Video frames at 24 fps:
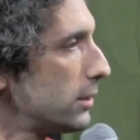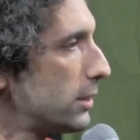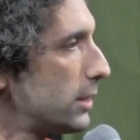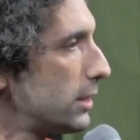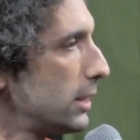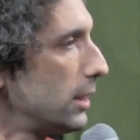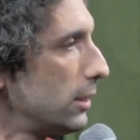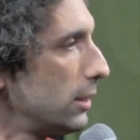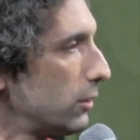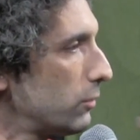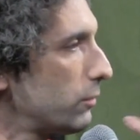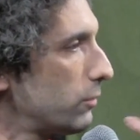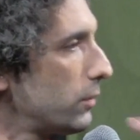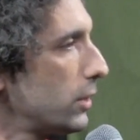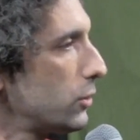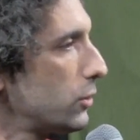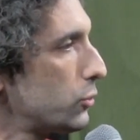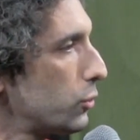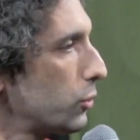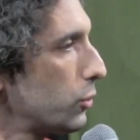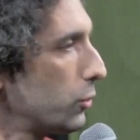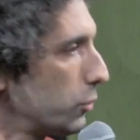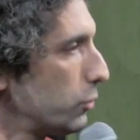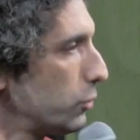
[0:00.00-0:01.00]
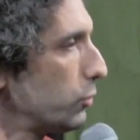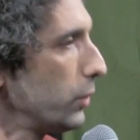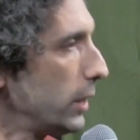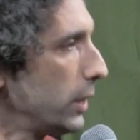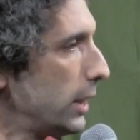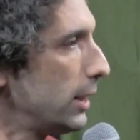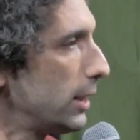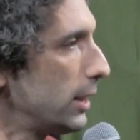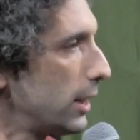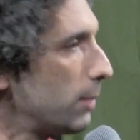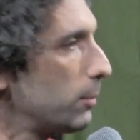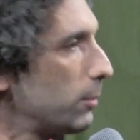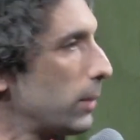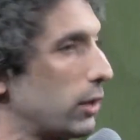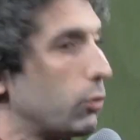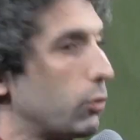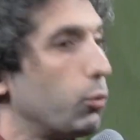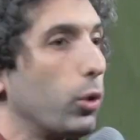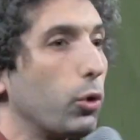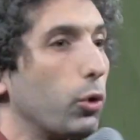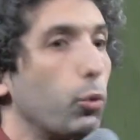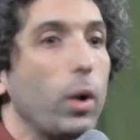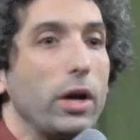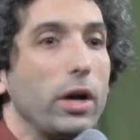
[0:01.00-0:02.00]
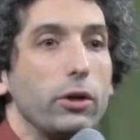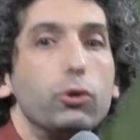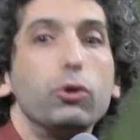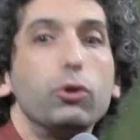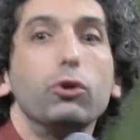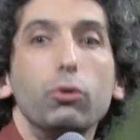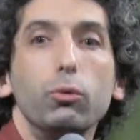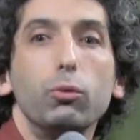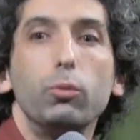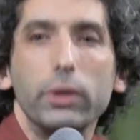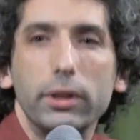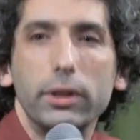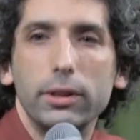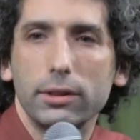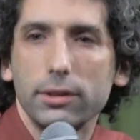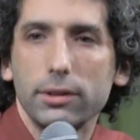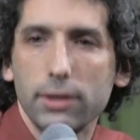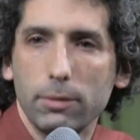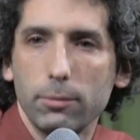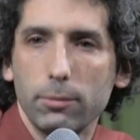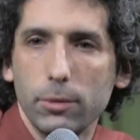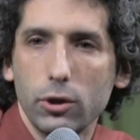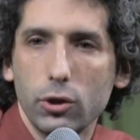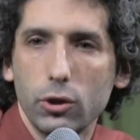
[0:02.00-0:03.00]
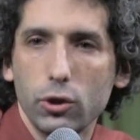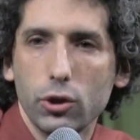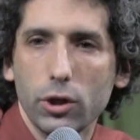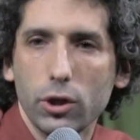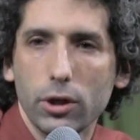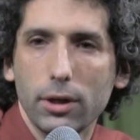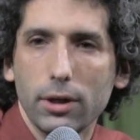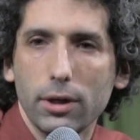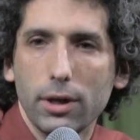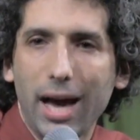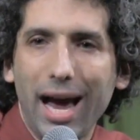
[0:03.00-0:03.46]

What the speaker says: seeing her face turn green, and I'm like, what do I do with this image?